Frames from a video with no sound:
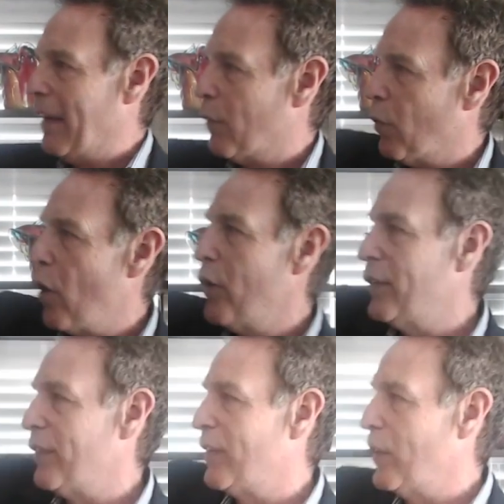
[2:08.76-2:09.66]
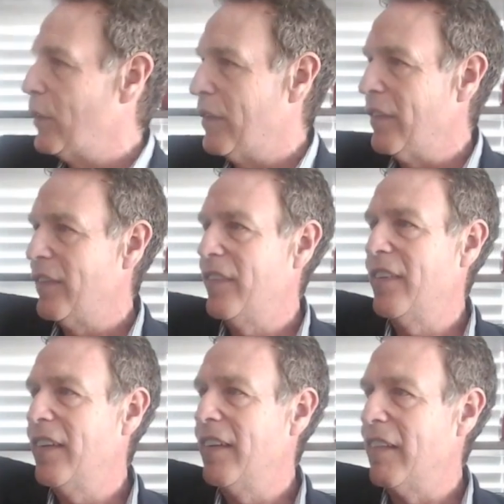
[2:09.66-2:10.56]
rows of students
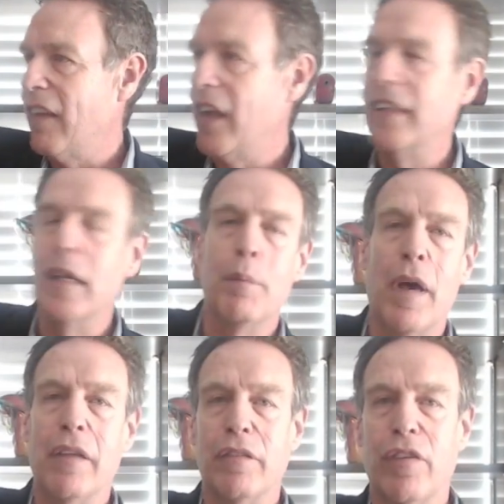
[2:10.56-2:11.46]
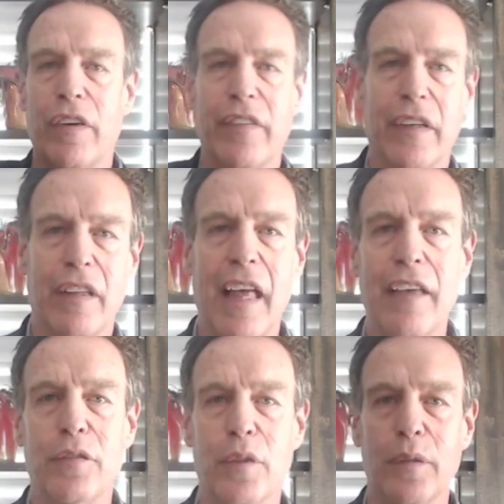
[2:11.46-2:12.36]
lined up out in front of their
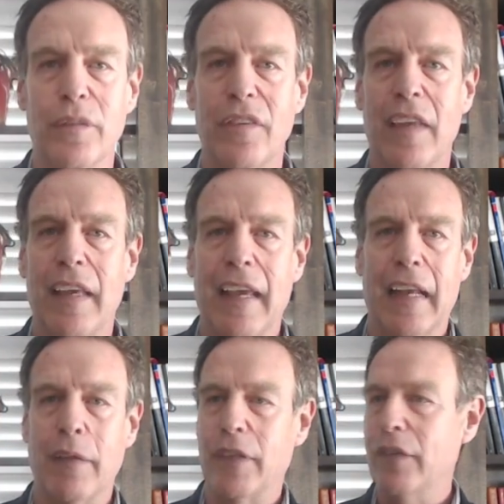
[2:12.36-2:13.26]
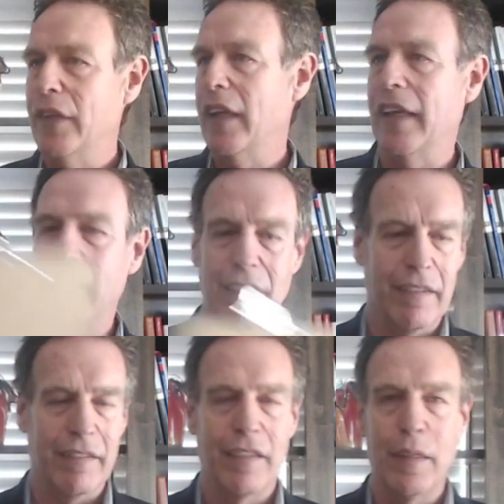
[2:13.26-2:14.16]
classrooms, and I'm given a
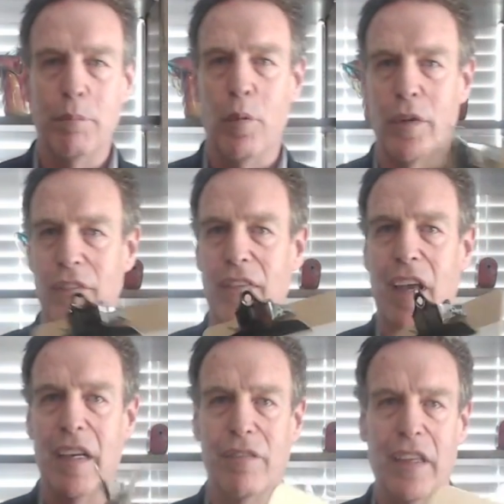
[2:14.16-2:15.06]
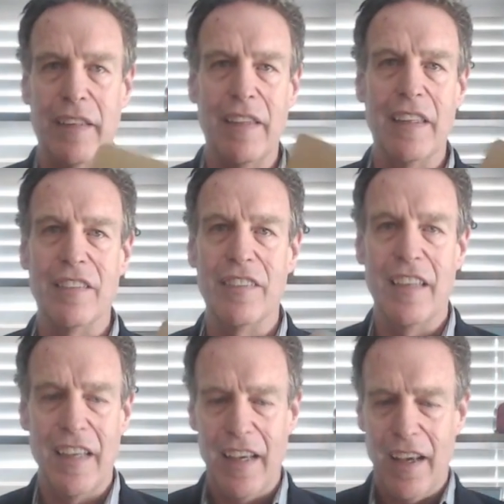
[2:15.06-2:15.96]
clipboard kind of like this
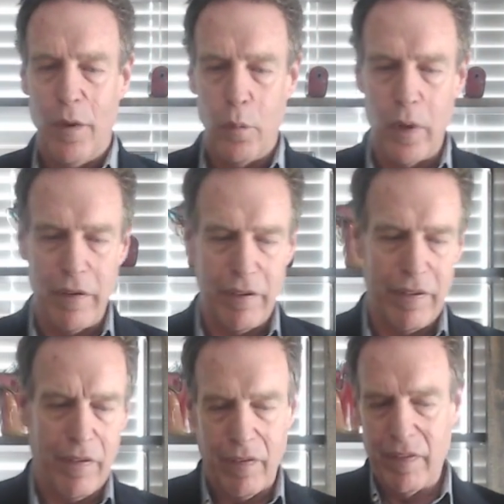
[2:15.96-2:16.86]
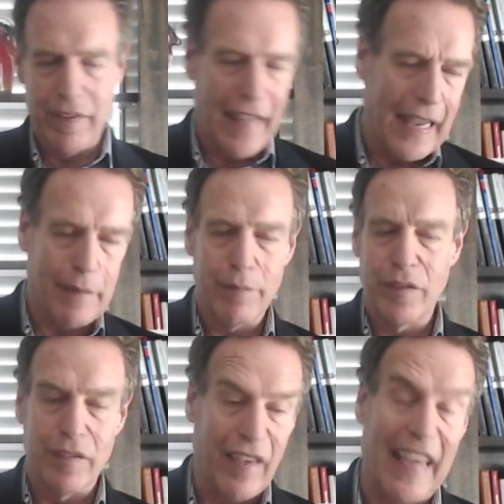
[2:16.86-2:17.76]
with the names
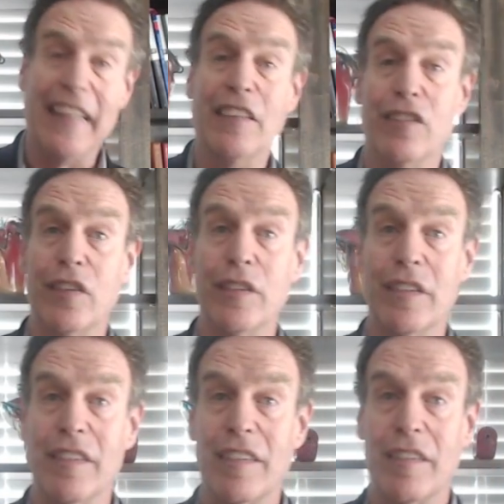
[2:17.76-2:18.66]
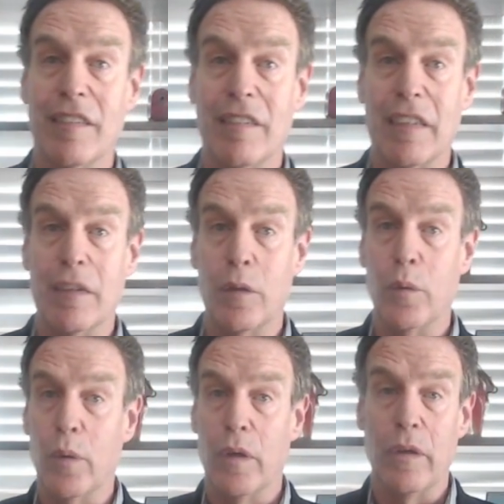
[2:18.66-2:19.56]
of 80 students who
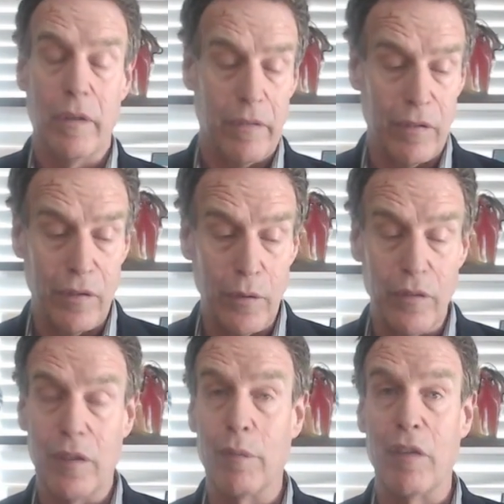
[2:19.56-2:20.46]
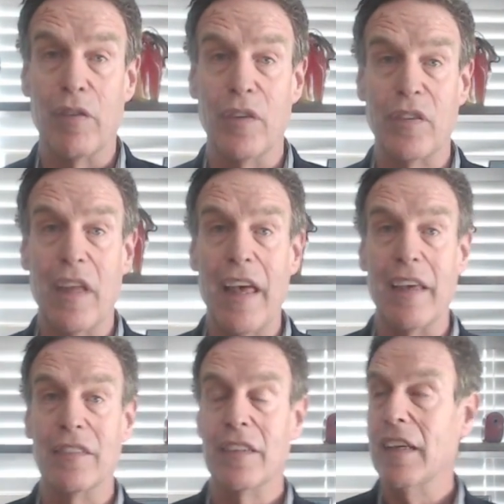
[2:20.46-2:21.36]
were the students in my first class.